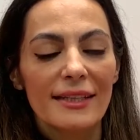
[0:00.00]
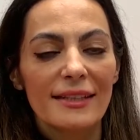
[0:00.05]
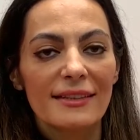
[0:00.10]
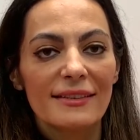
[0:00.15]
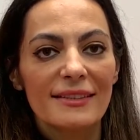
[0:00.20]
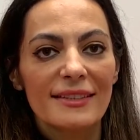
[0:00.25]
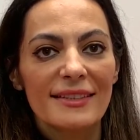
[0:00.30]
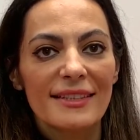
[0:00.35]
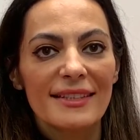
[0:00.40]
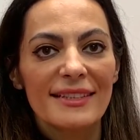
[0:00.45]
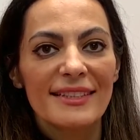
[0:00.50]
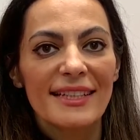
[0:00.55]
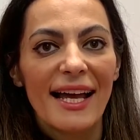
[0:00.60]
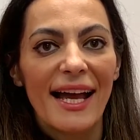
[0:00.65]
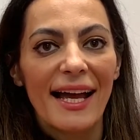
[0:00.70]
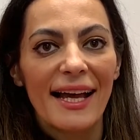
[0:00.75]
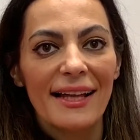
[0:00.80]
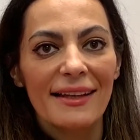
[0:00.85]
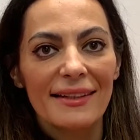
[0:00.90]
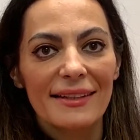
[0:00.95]
there is a
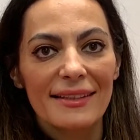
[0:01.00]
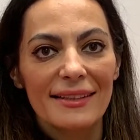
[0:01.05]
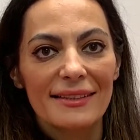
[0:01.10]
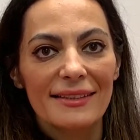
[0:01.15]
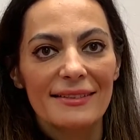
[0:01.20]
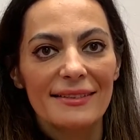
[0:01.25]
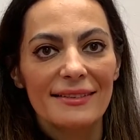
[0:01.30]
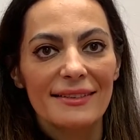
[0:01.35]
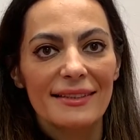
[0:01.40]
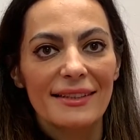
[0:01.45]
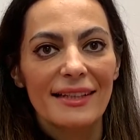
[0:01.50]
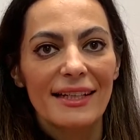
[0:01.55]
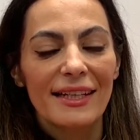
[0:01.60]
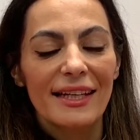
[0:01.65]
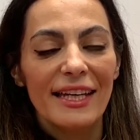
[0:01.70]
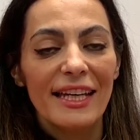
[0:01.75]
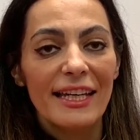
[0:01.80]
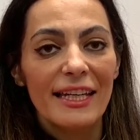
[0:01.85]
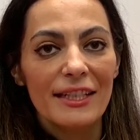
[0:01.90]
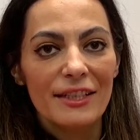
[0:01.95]
talent
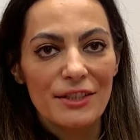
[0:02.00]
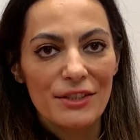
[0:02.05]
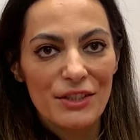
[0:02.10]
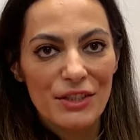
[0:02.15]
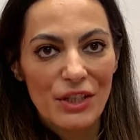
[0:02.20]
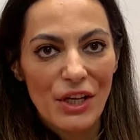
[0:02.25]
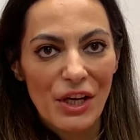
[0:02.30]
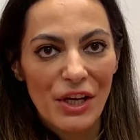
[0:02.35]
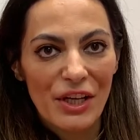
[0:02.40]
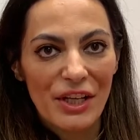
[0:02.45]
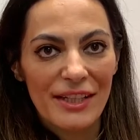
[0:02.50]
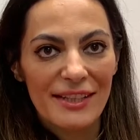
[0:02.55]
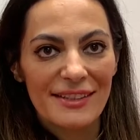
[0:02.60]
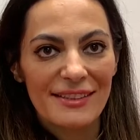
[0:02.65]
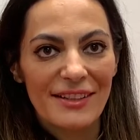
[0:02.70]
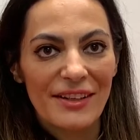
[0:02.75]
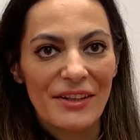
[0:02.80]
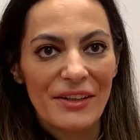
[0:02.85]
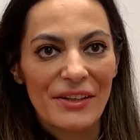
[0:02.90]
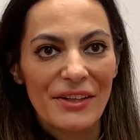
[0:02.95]

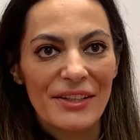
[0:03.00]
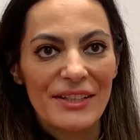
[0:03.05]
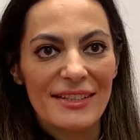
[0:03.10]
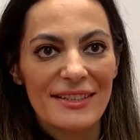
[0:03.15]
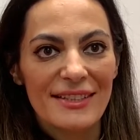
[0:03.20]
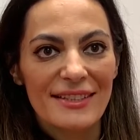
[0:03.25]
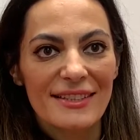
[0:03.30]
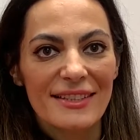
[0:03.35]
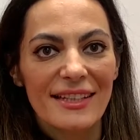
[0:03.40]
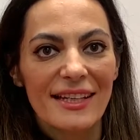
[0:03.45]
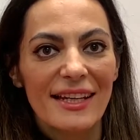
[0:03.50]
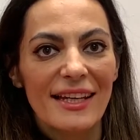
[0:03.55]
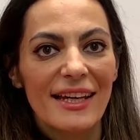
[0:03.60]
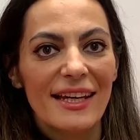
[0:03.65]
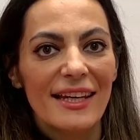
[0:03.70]
inside us,